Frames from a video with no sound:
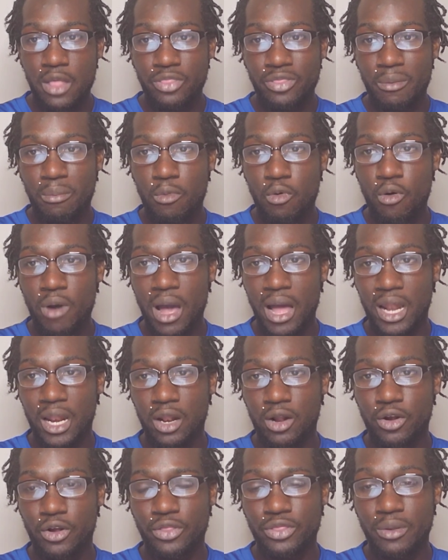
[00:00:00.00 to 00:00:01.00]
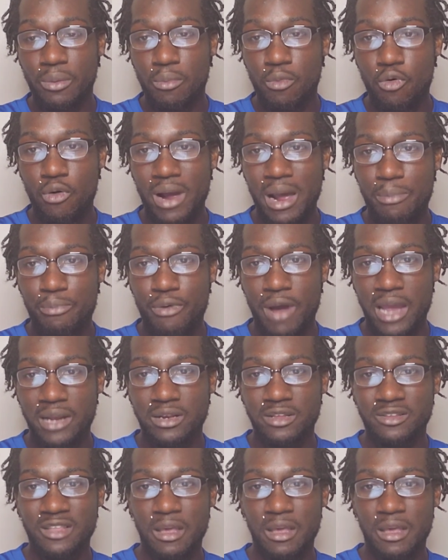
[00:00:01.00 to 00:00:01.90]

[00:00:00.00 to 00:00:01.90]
The more I learned, the more I practiced.